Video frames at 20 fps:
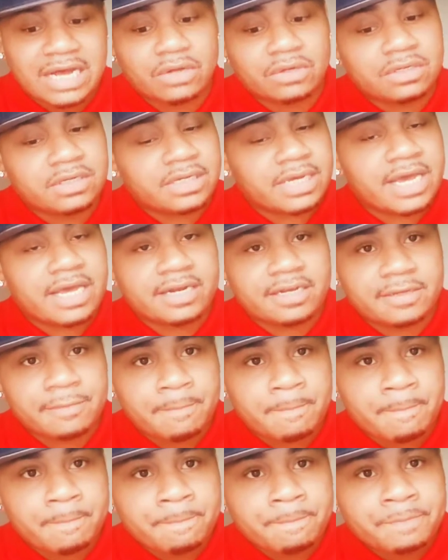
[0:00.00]
I'll look at
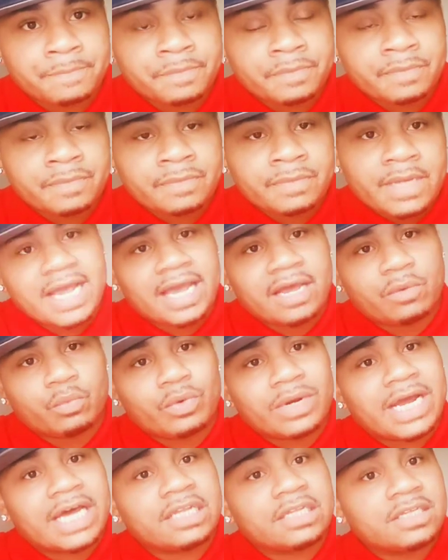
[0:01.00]
it.
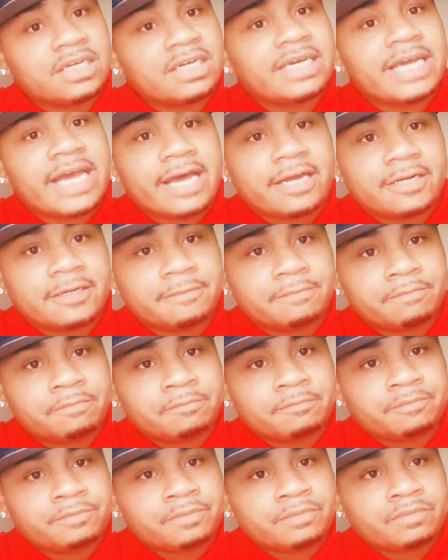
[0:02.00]
And when I look at it,
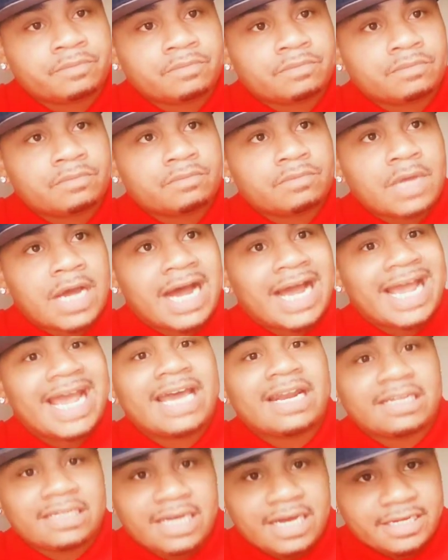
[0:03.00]
I
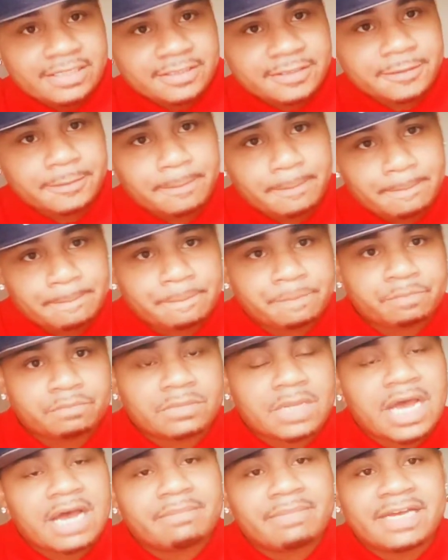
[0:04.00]
analyze it.
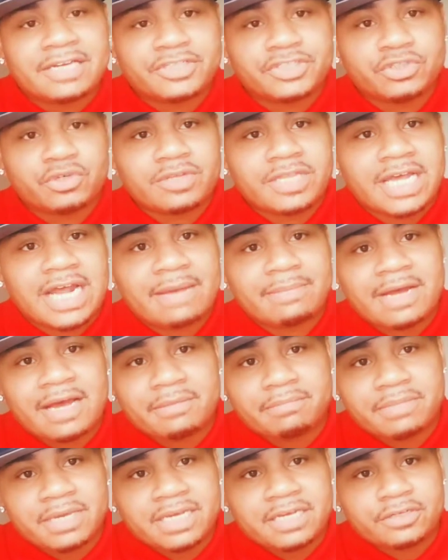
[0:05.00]
I make sure that I'm
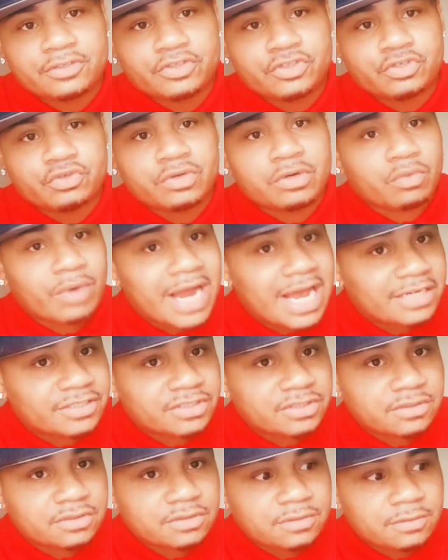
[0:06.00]
not being too
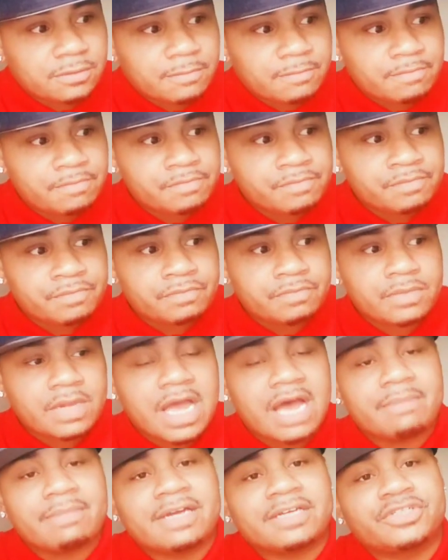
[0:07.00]
irrational.
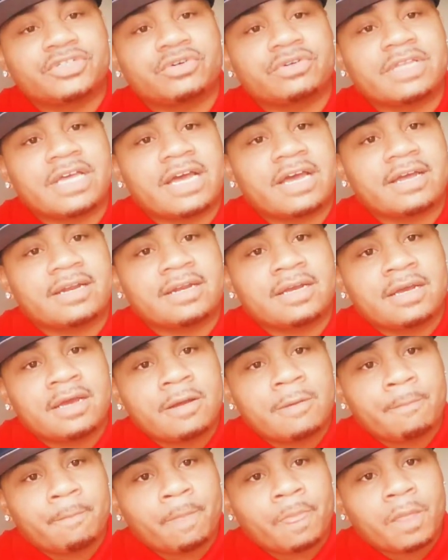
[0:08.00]
I make sure that
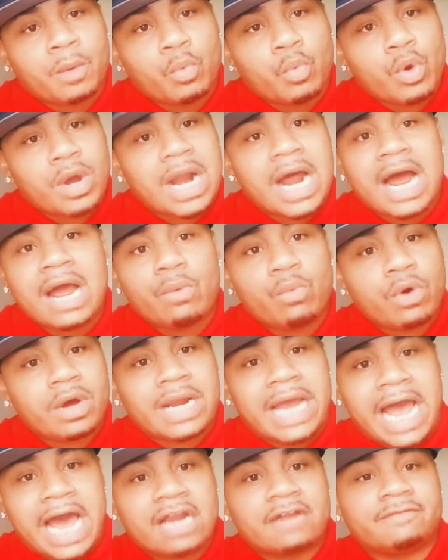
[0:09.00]
what I
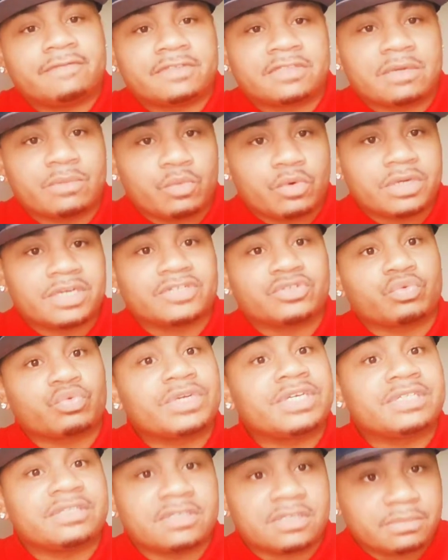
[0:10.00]
want out of someone is
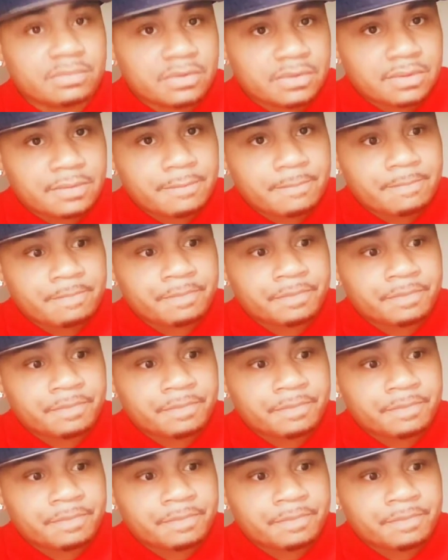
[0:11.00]
reasonable